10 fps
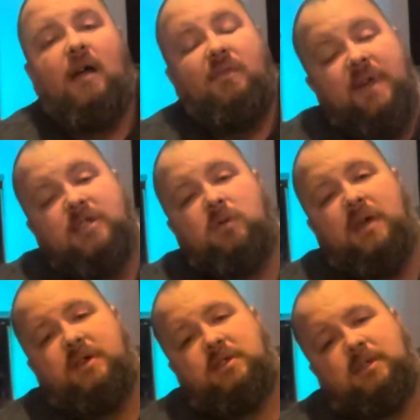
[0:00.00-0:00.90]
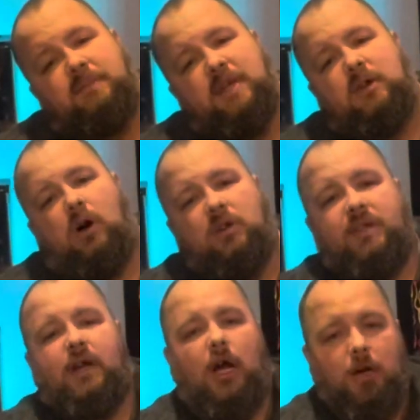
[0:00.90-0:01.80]
That's why there's something called
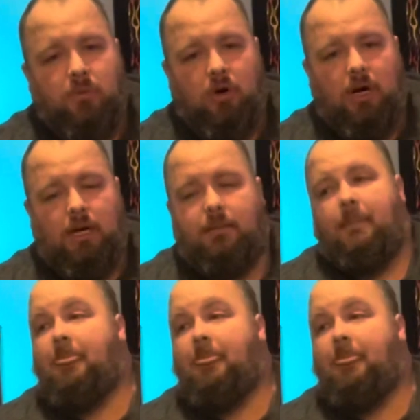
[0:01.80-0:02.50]
an armorer.